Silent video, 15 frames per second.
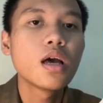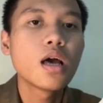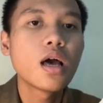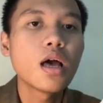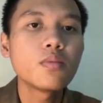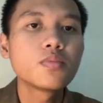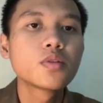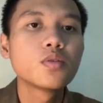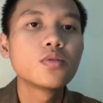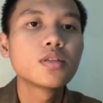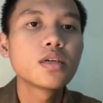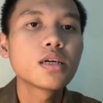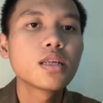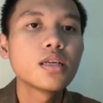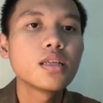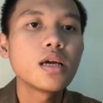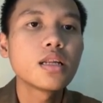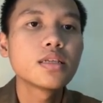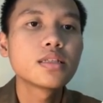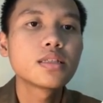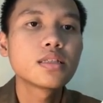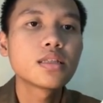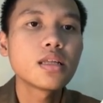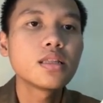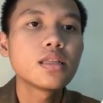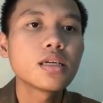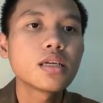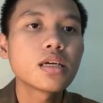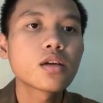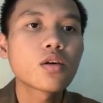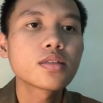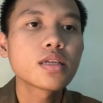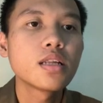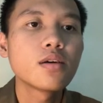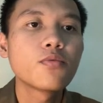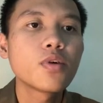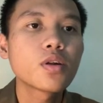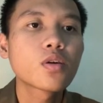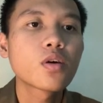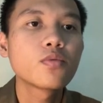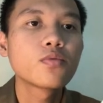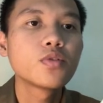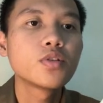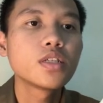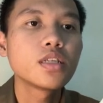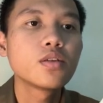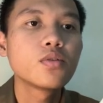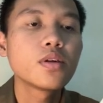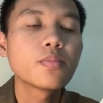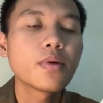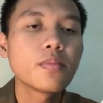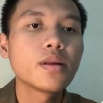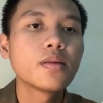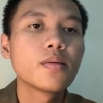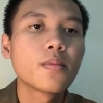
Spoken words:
Helps users clearly understand ticket costs and avoid confusion during payment.